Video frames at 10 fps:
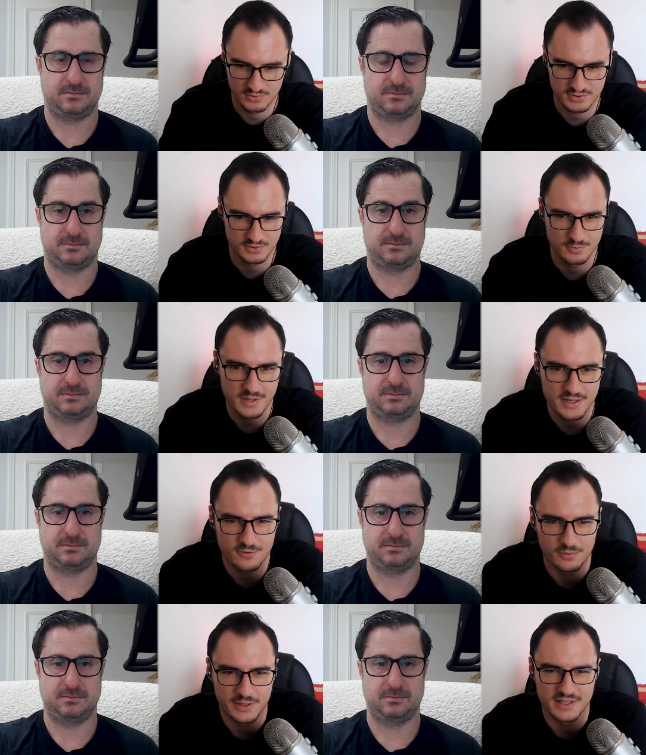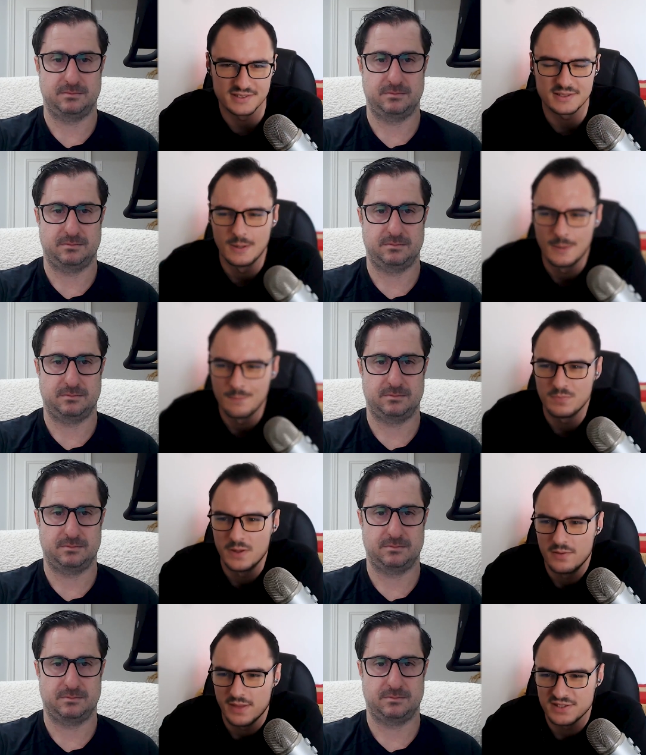Speaker 1: two and a bit different ways
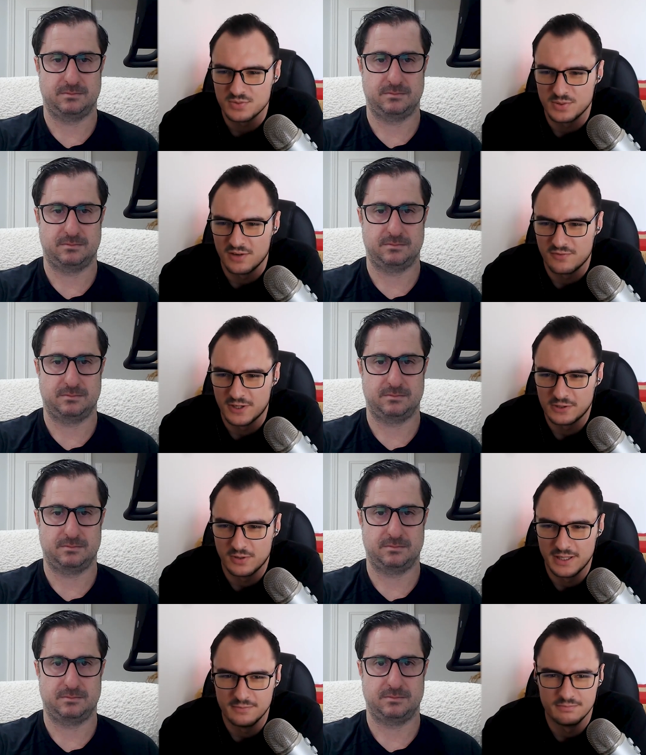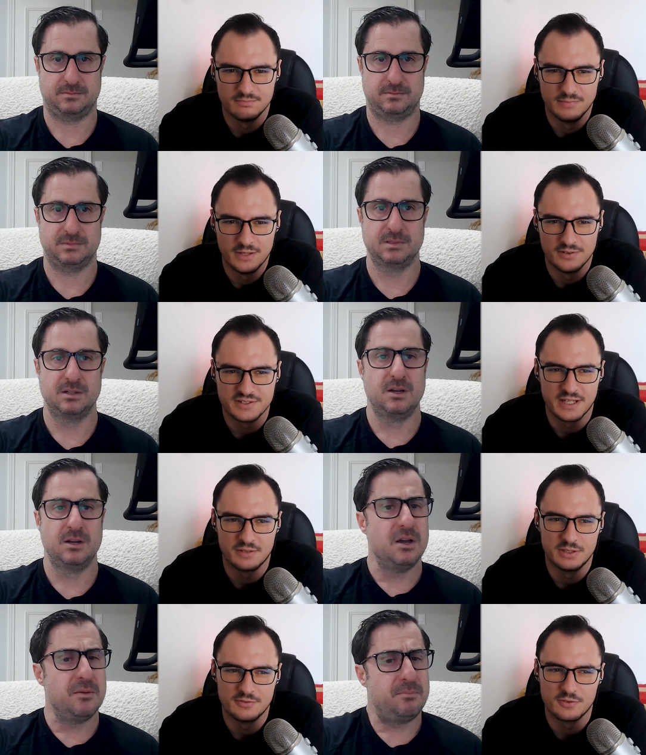that's the bit I find quite irritating
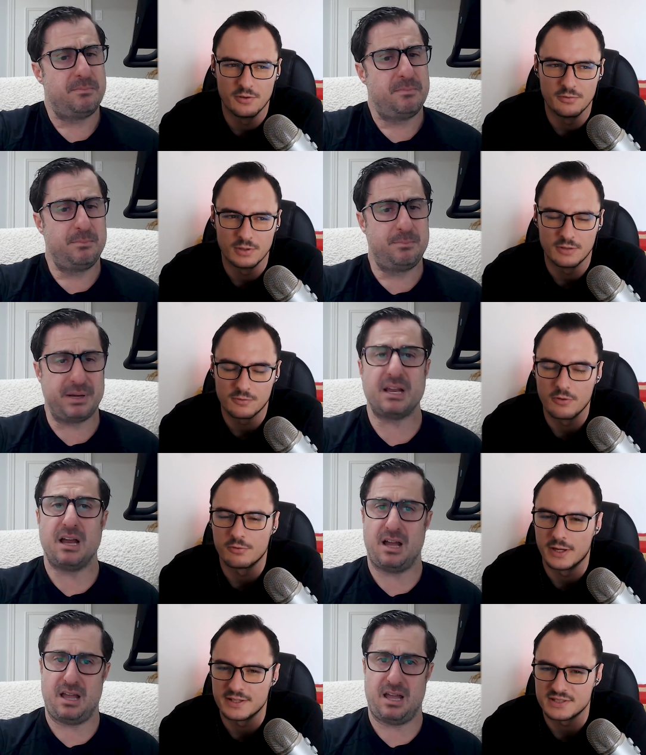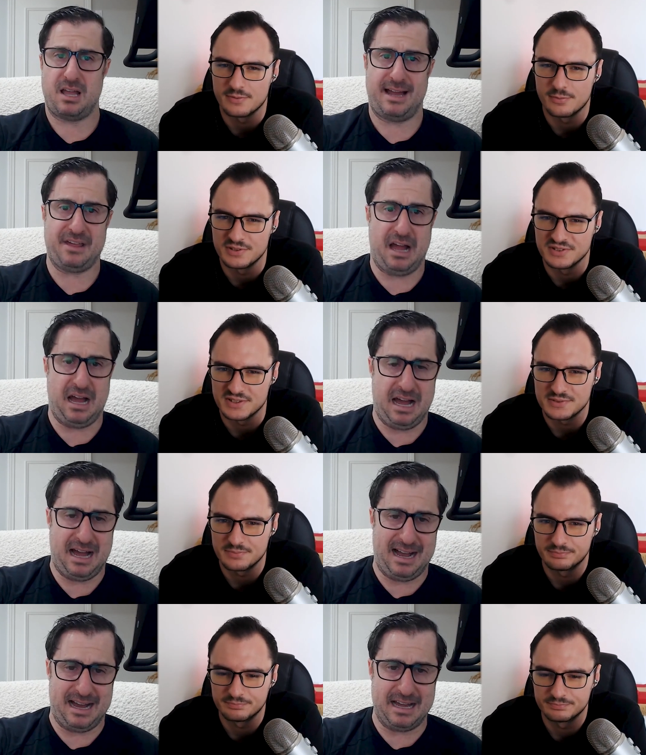when you've gone when I've gone through that type of process.
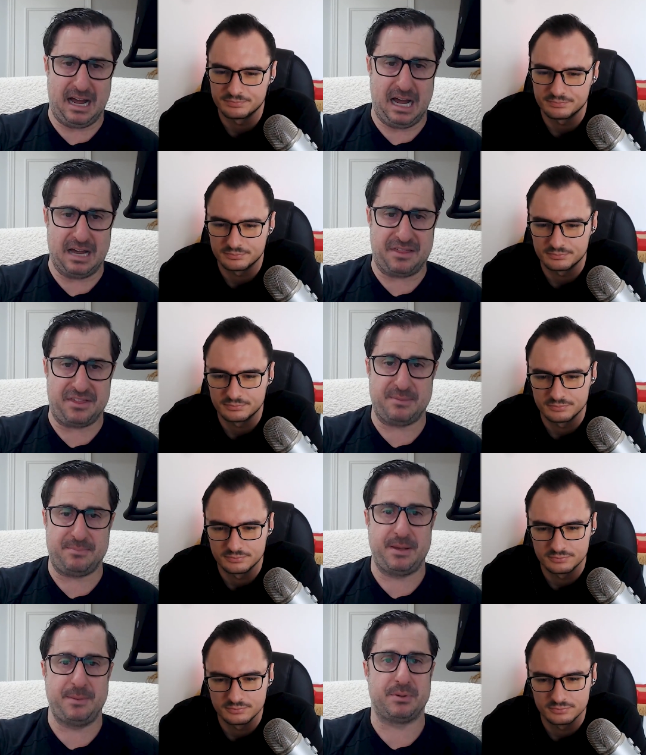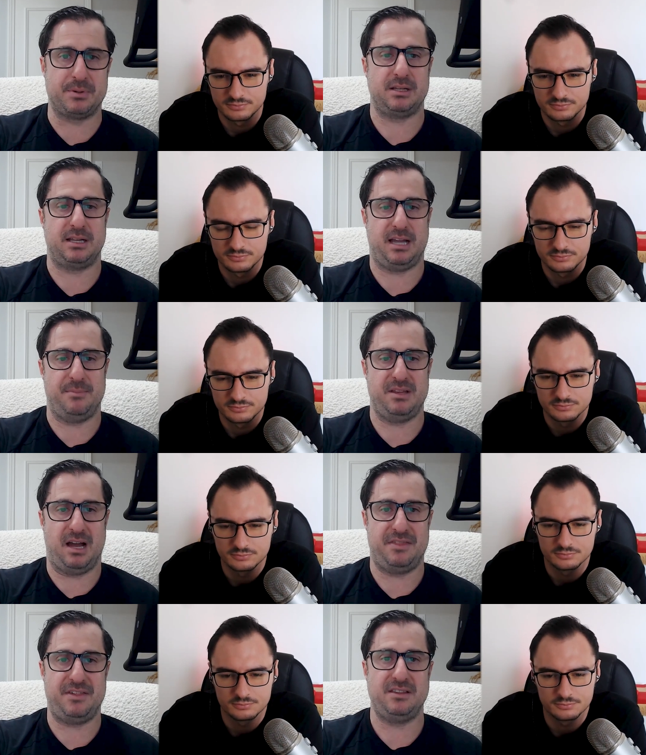
Speaker 2: I, I, I, think people like I mean
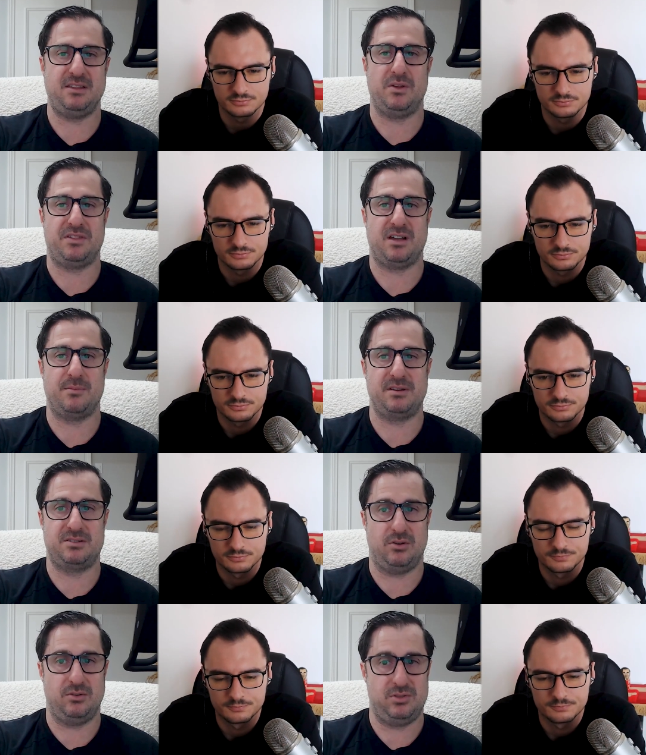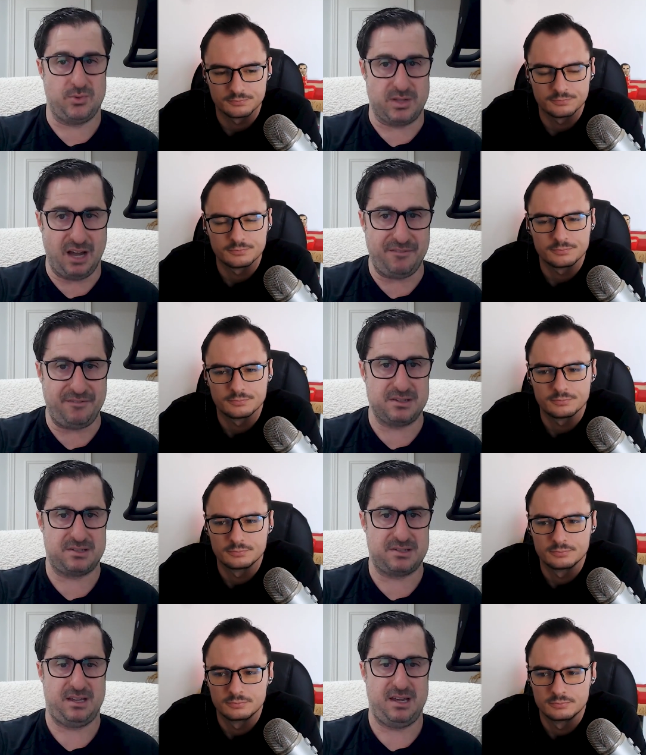I think the one thing companies don't do enough
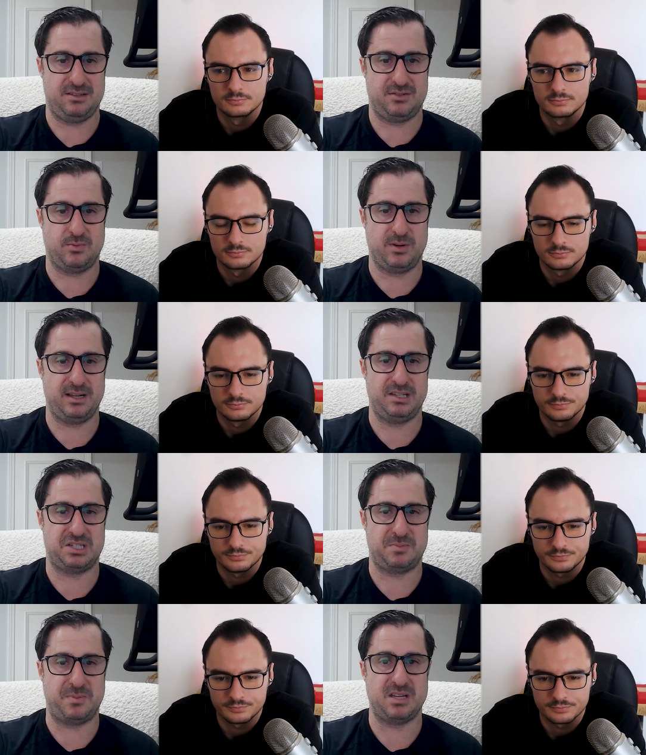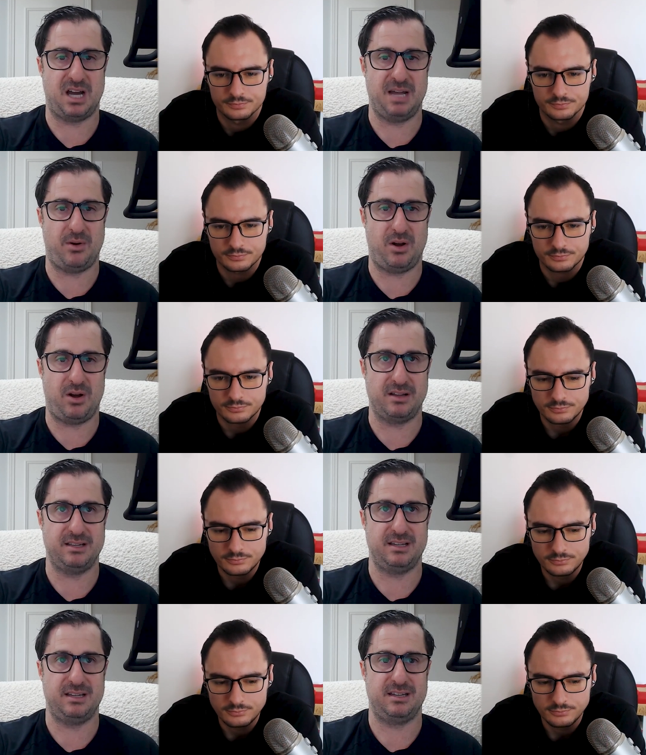is is really spend time on